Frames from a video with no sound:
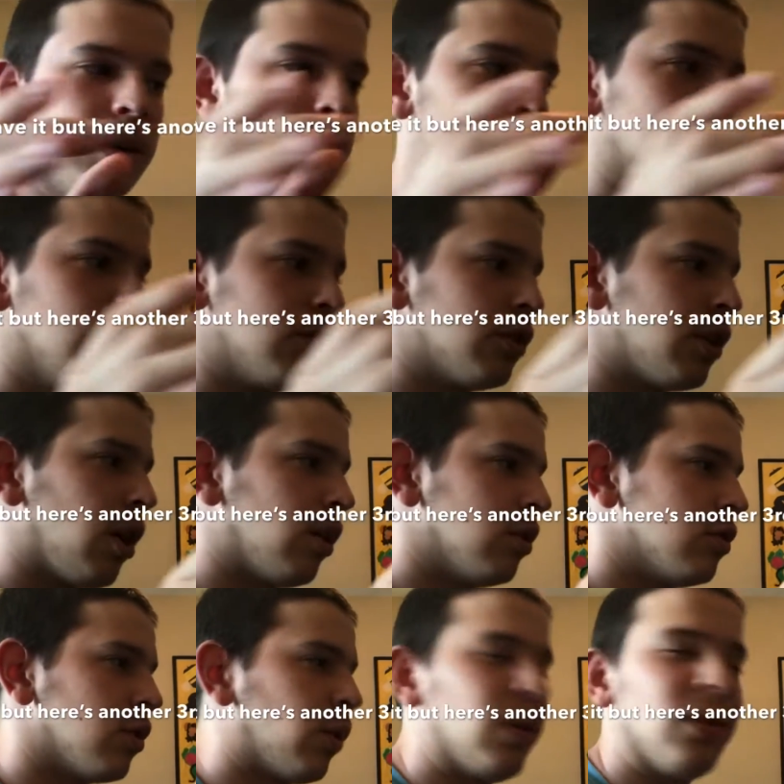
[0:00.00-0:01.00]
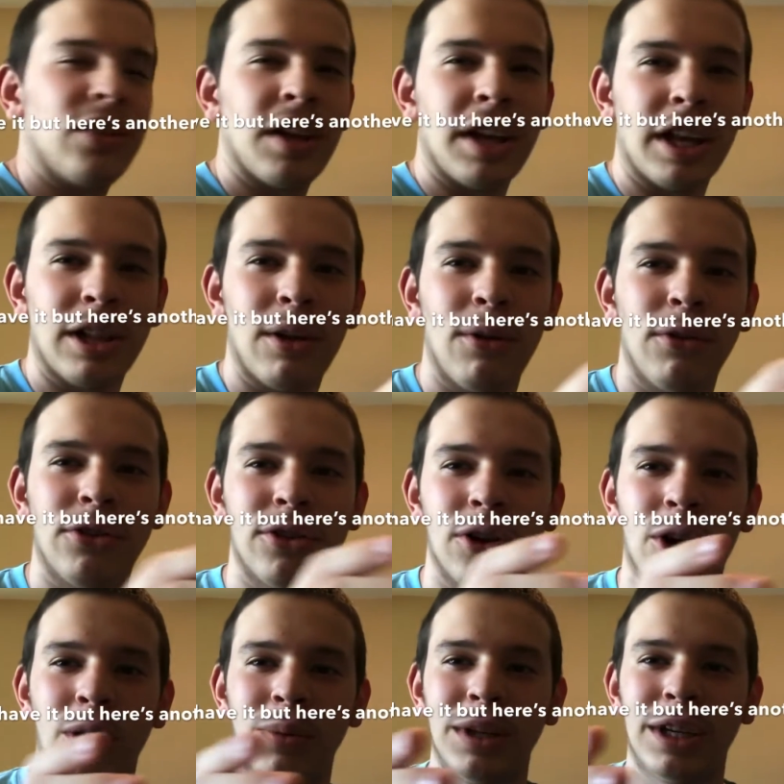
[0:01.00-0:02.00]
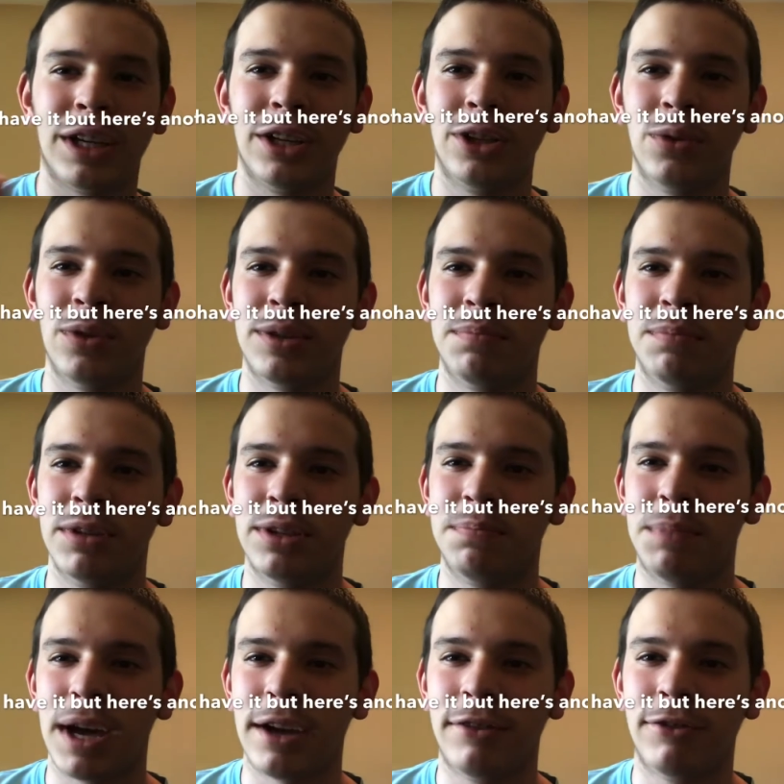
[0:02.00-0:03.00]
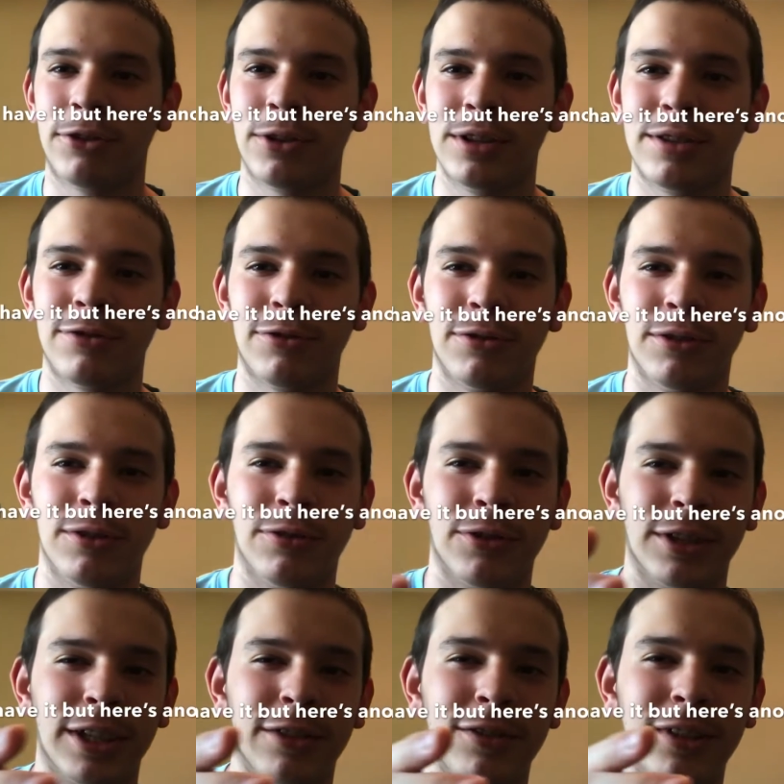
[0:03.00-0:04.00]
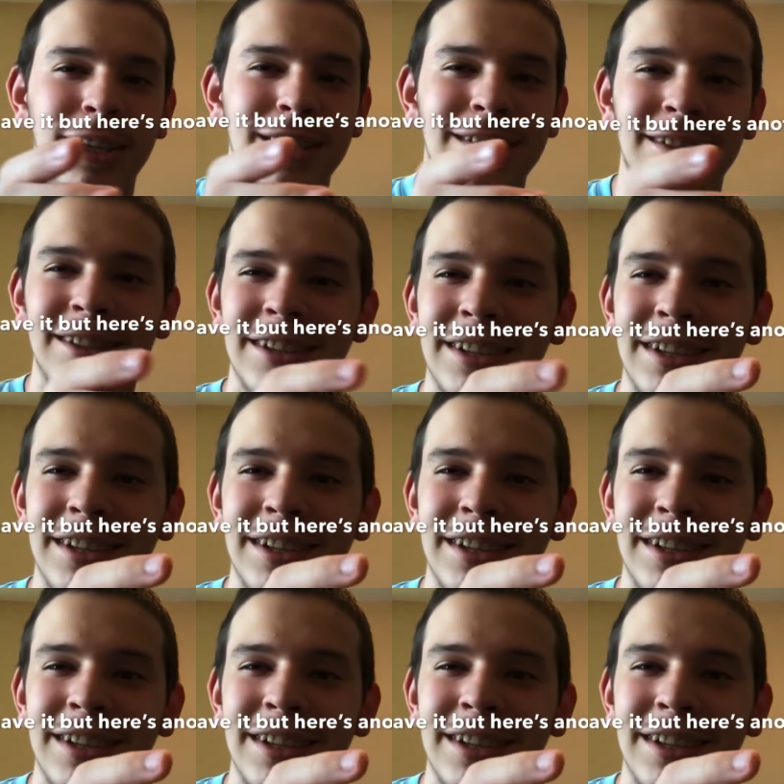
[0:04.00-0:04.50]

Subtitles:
the salt is always getting closer. All we can do is beg for its forgiveness,